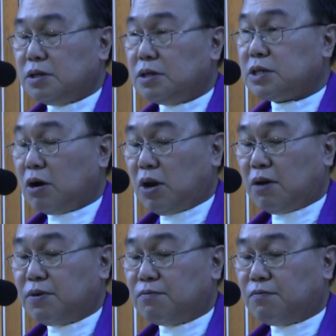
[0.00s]
is our
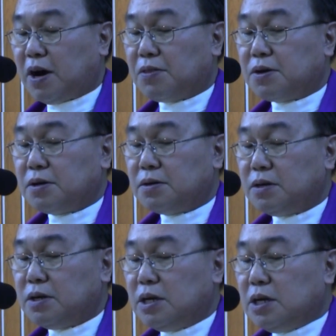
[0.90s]
loving Father
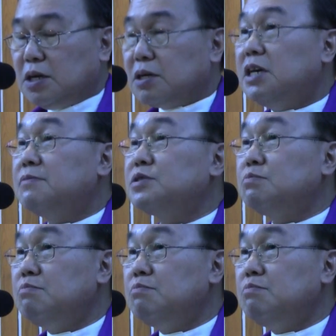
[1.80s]
gives